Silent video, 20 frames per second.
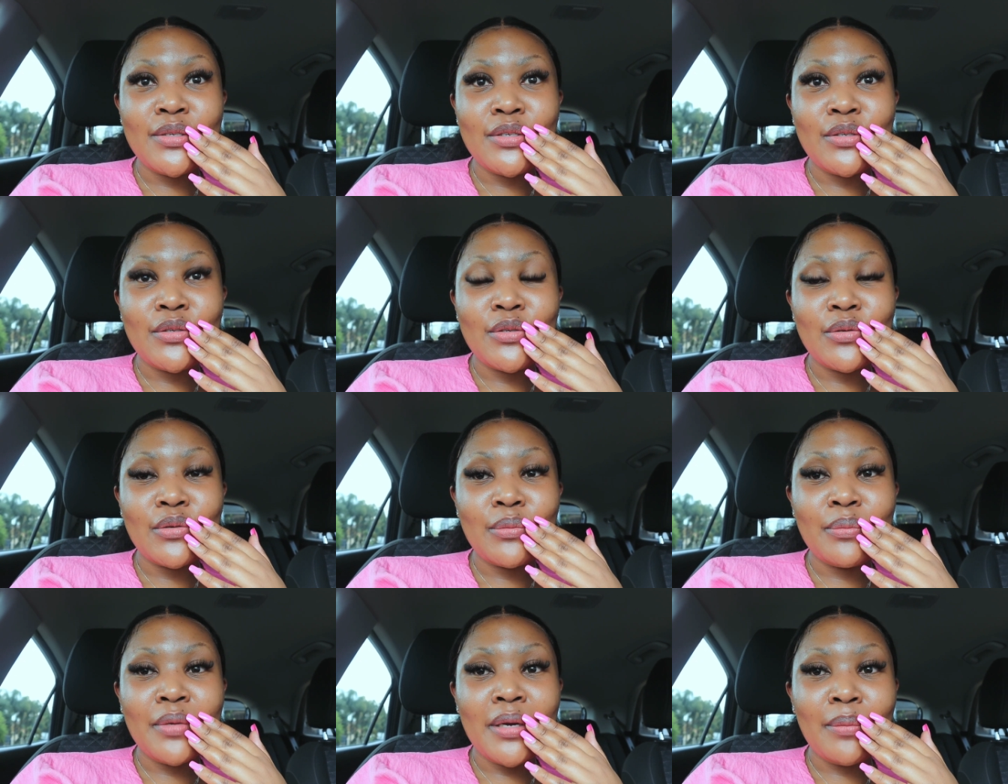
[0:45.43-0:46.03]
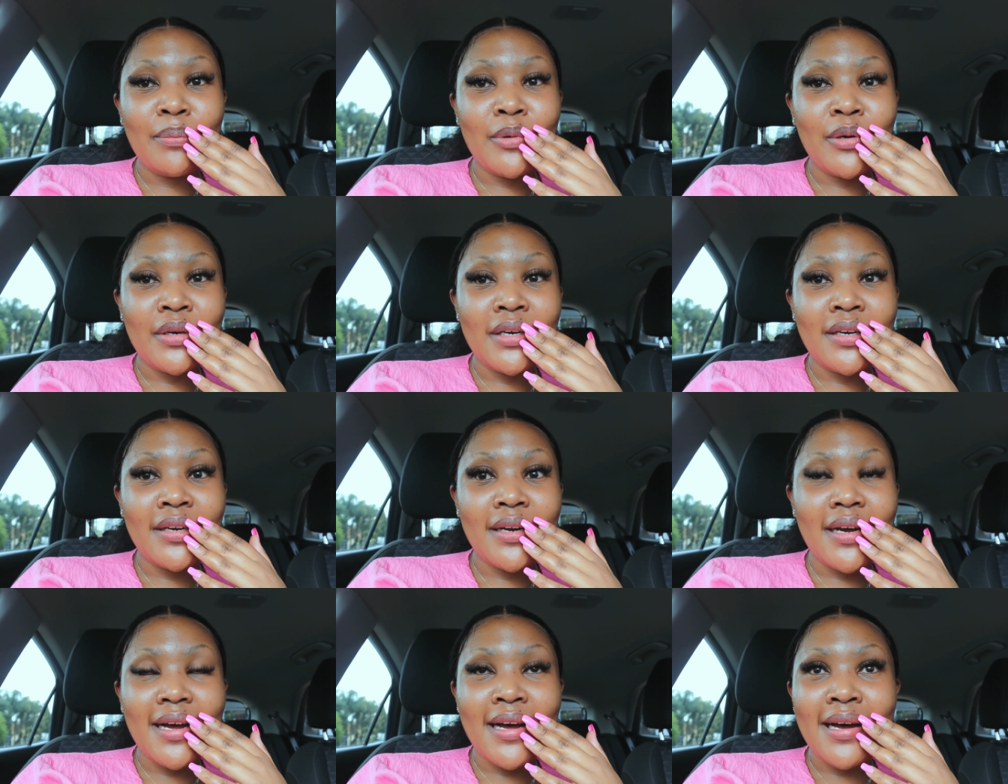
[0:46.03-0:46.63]
It took me about
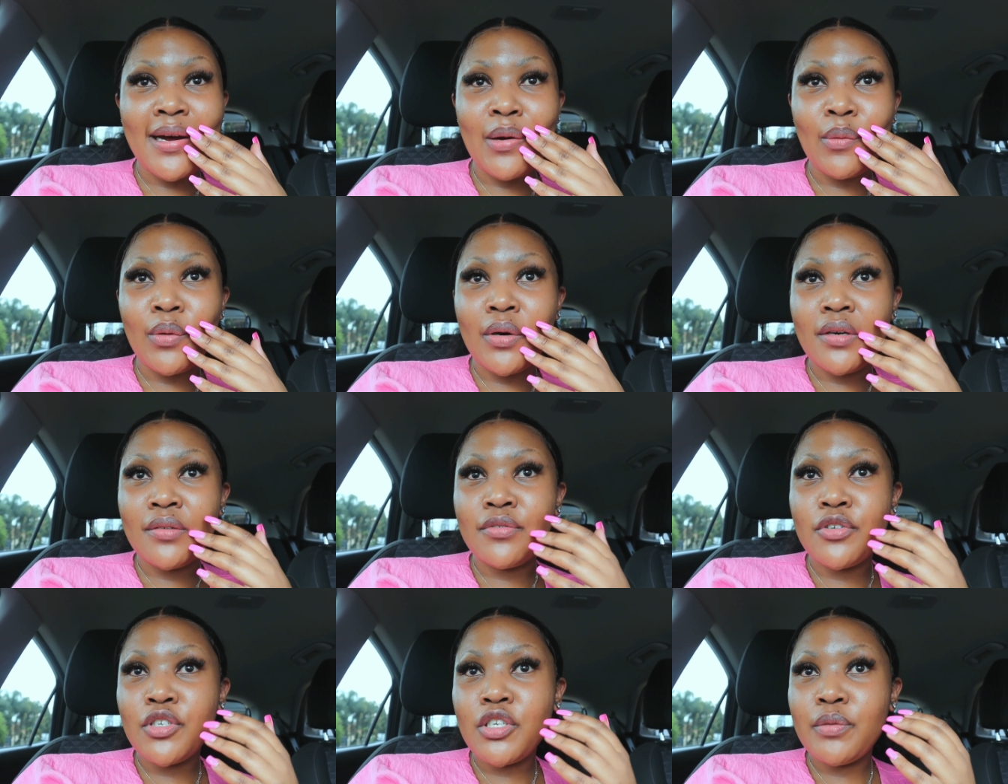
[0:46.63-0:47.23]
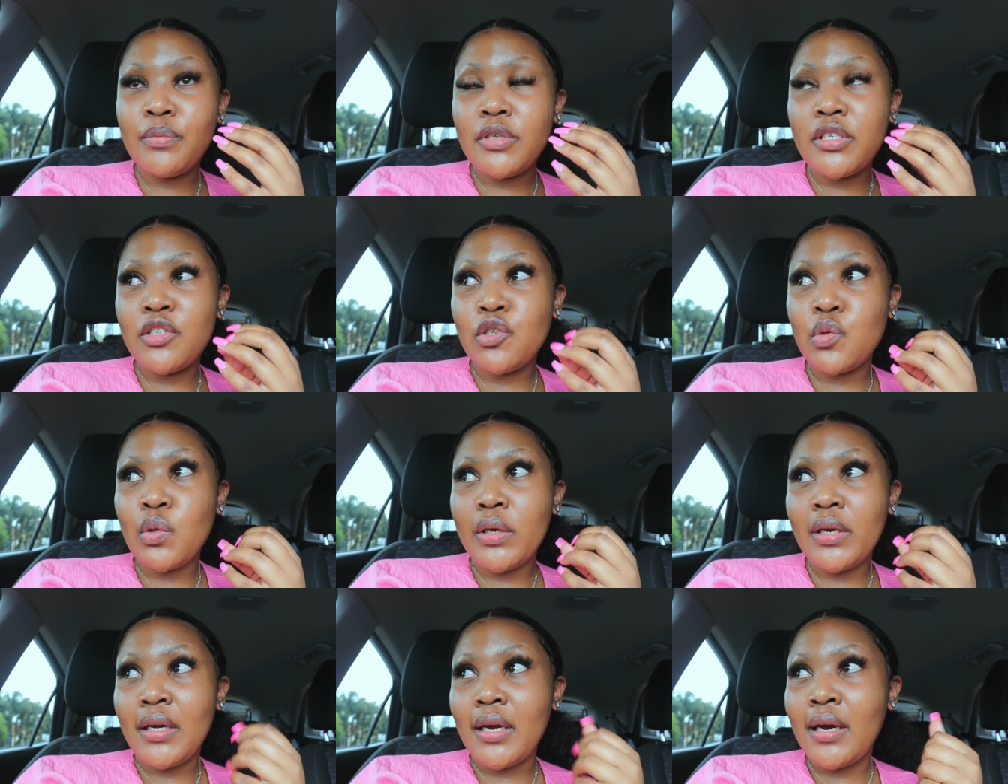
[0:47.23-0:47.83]
an hour, 40 minutes
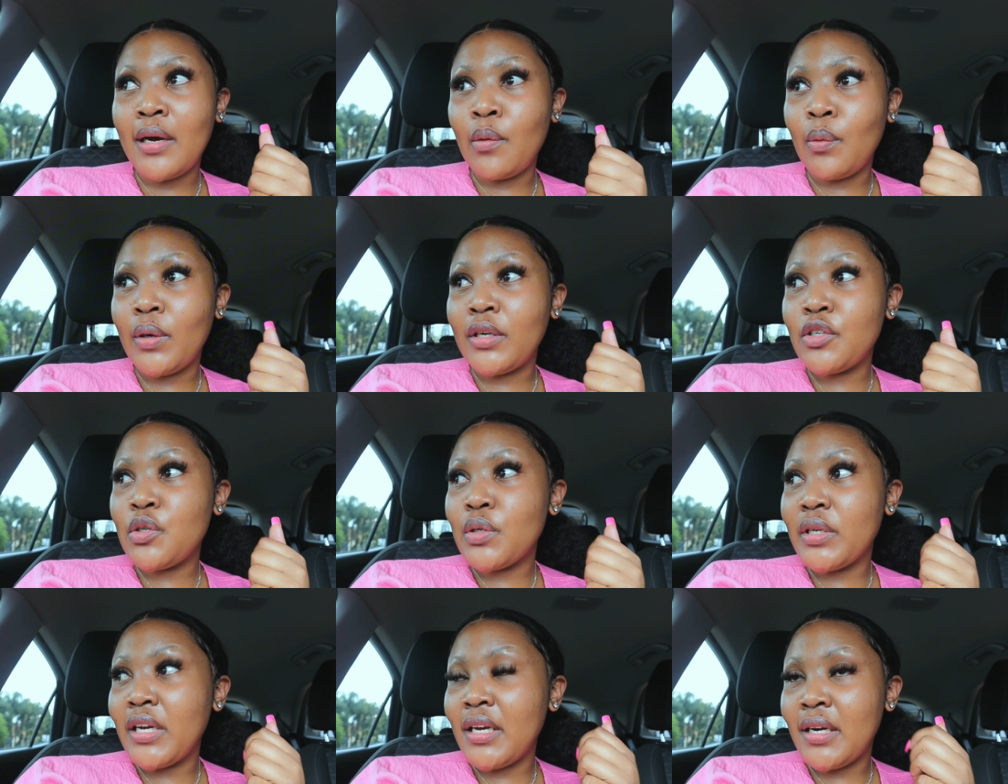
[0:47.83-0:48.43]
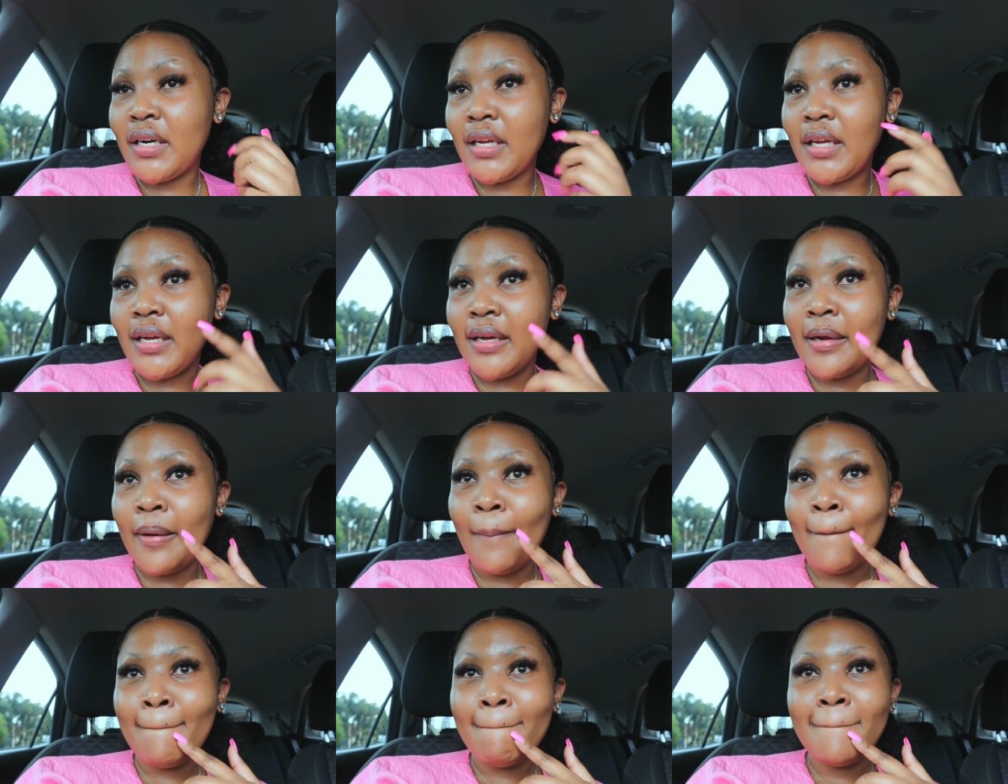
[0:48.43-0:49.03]
to an hour to get here